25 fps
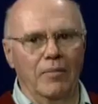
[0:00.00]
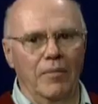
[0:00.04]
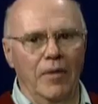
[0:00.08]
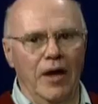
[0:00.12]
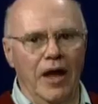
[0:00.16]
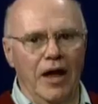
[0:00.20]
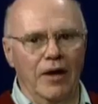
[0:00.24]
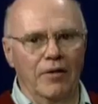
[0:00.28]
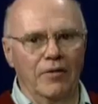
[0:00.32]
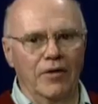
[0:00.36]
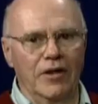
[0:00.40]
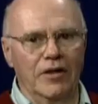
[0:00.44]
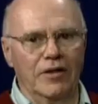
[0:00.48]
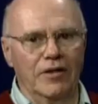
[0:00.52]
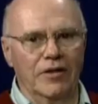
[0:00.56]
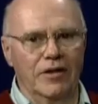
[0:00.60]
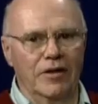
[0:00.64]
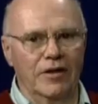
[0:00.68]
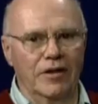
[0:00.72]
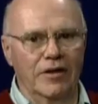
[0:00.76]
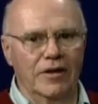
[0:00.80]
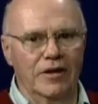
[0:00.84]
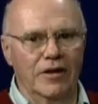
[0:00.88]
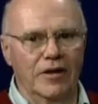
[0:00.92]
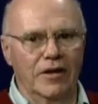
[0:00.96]
married,
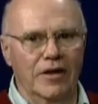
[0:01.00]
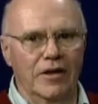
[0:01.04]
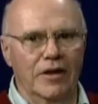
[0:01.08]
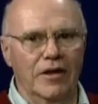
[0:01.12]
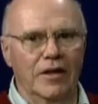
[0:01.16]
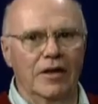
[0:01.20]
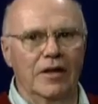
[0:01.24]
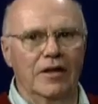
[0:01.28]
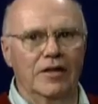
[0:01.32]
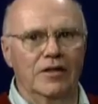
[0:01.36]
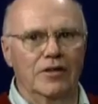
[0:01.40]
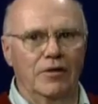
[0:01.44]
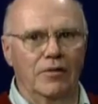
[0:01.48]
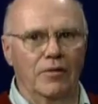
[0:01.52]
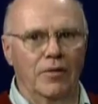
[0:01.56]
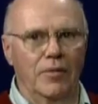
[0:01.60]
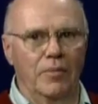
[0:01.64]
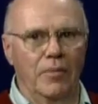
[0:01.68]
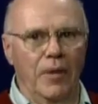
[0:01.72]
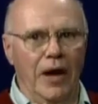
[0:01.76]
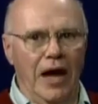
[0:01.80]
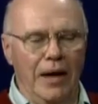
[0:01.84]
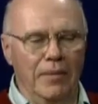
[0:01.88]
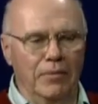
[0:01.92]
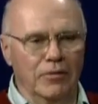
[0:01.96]
they were in
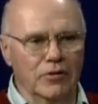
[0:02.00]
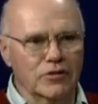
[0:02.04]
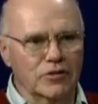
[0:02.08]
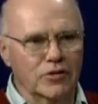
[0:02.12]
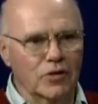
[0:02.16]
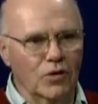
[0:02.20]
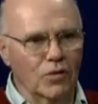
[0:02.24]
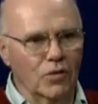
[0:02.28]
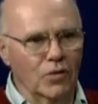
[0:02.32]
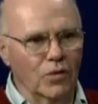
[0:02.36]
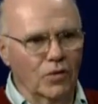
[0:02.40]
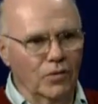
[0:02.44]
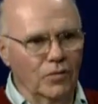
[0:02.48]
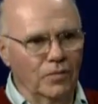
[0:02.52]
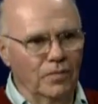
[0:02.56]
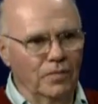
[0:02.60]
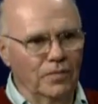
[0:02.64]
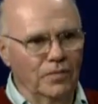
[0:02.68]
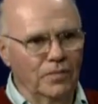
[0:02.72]
Bible school.